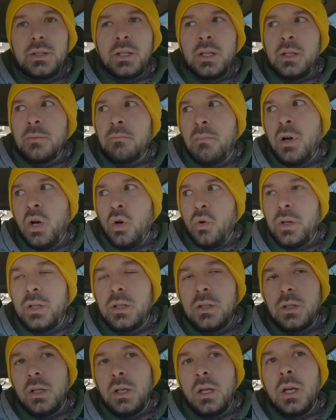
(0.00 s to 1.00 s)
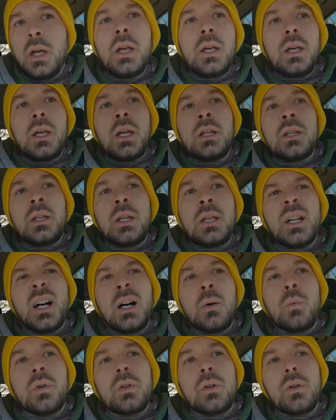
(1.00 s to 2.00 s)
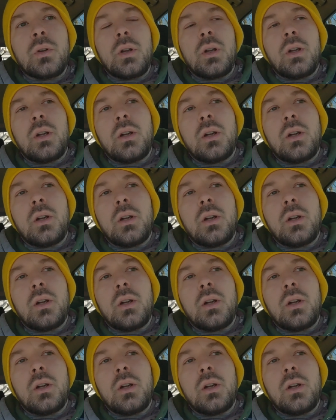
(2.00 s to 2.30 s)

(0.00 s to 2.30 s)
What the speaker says: then mow it, and then I would